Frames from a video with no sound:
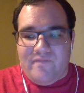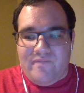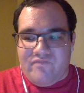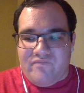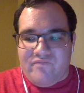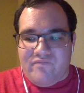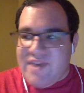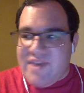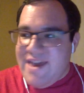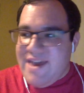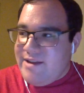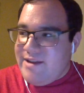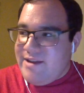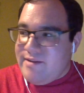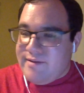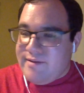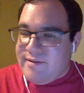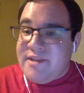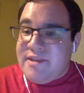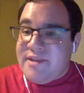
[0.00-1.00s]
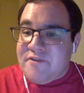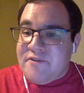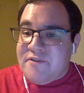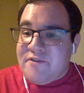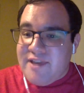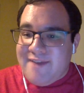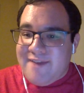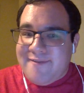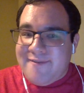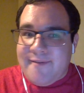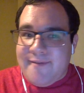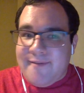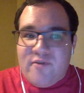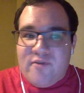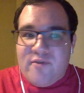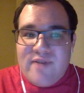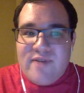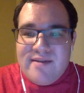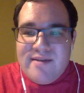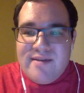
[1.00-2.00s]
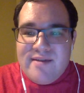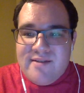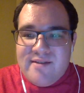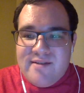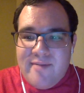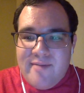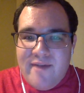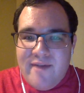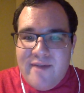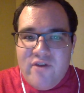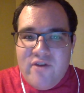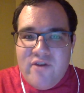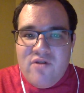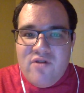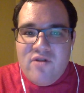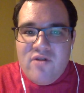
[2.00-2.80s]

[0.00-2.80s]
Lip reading: Cade is in a different league from the rest, in my view.